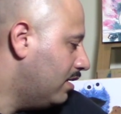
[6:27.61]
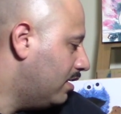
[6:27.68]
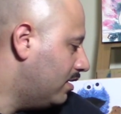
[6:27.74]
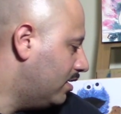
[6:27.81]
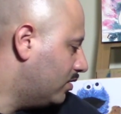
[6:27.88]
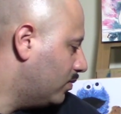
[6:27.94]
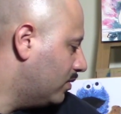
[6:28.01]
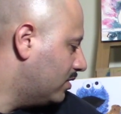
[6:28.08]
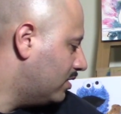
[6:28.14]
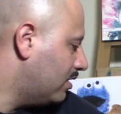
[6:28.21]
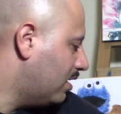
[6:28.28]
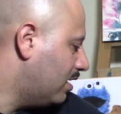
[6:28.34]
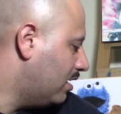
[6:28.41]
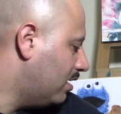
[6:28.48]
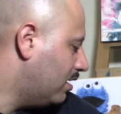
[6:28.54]
This one's
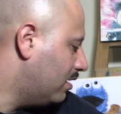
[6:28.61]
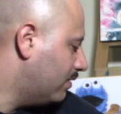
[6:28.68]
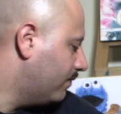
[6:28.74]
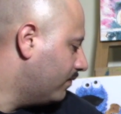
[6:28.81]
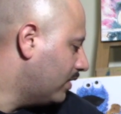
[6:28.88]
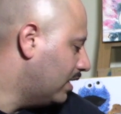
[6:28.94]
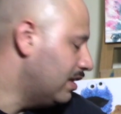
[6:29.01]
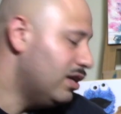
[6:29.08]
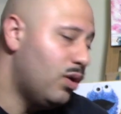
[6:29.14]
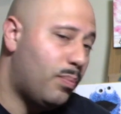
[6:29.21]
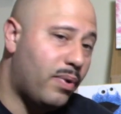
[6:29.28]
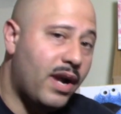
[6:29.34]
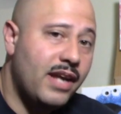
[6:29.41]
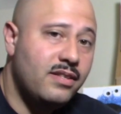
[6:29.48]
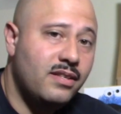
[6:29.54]
a little
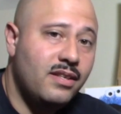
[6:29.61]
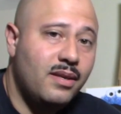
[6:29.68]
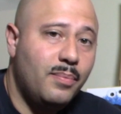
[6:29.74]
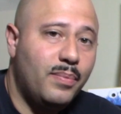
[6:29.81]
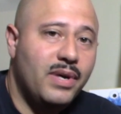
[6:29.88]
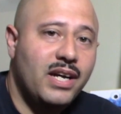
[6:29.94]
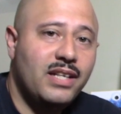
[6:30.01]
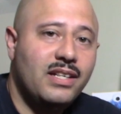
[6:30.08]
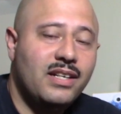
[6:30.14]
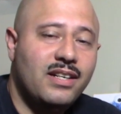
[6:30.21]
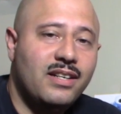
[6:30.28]
pricey, but